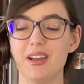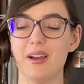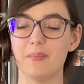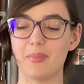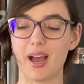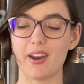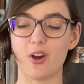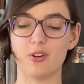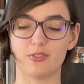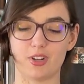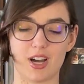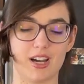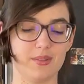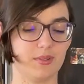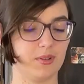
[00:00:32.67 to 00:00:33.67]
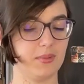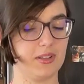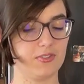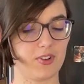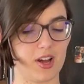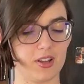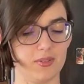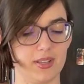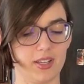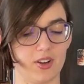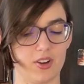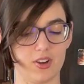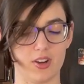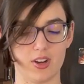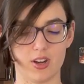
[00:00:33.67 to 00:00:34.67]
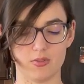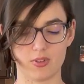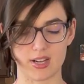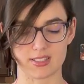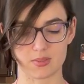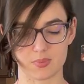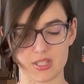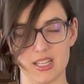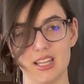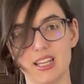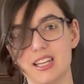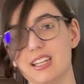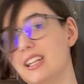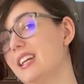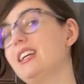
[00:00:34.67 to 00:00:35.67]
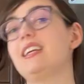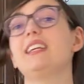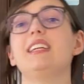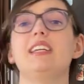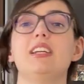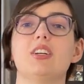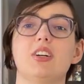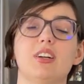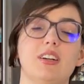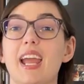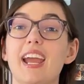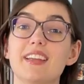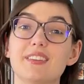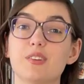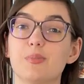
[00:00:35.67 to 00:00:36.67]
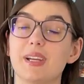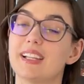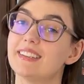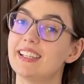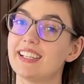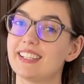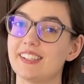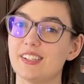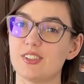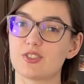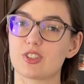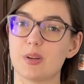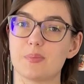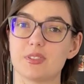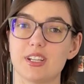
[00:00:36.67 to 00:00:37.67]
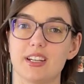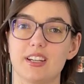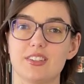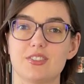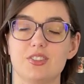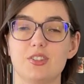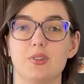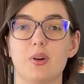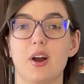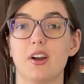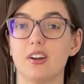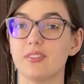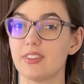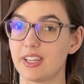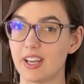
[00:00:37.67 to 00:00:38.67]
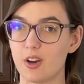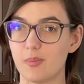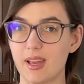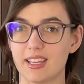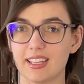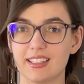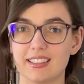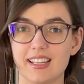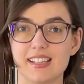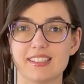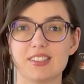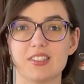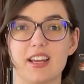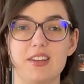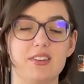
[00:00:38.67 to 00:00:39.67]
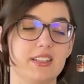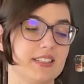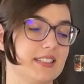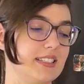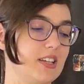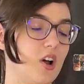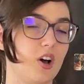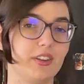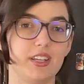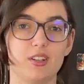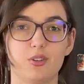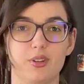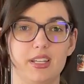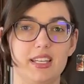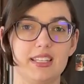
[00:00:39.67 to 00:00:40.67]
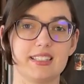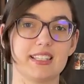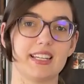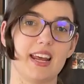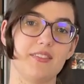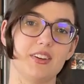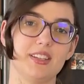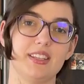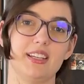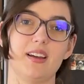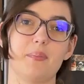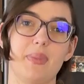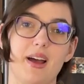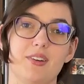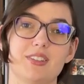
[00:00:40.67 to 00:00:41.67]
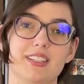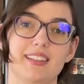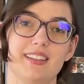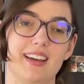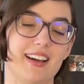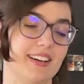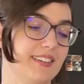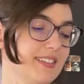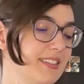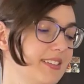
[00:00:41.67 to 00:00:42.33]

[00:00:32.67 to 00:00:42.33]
But overall, I'm going to be following her recipe in here. And there'll be a link in the description to her video making this so that you can see all the ingredients and everything about that.